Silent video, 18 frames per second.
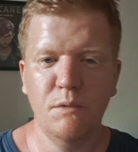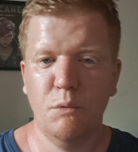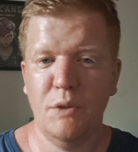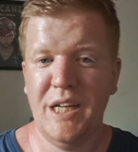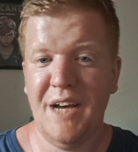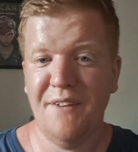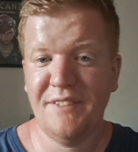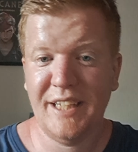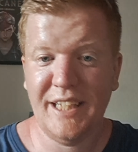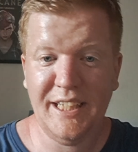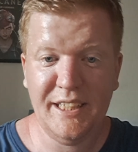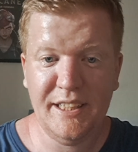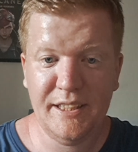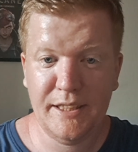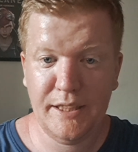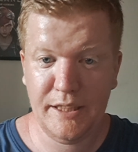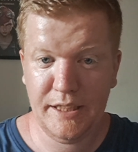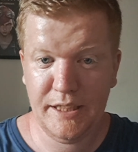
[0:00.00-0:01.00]
We have
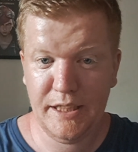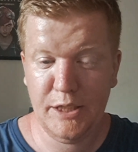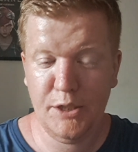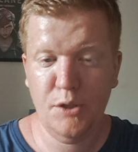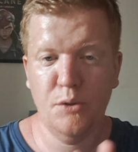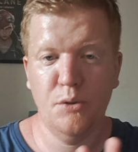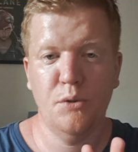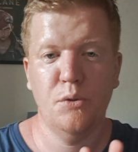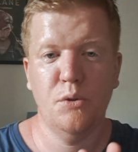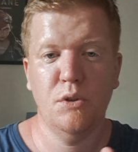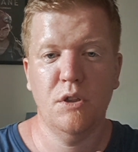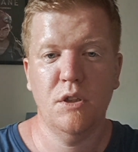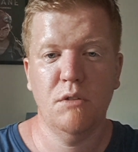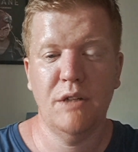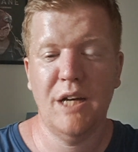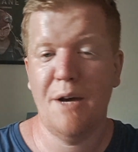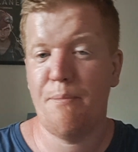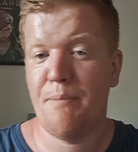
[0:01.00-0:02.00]
D&D,
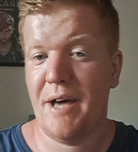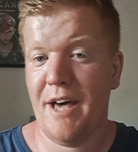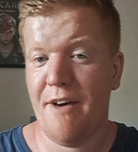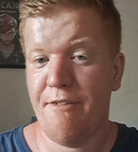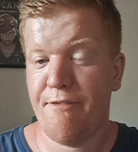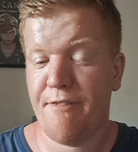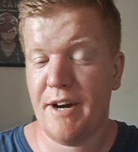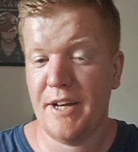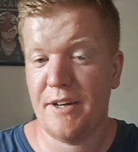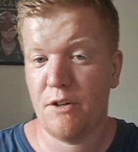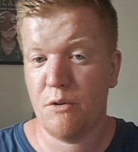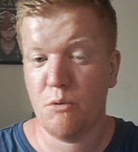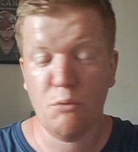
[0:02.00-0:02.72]
we have Pathfinder,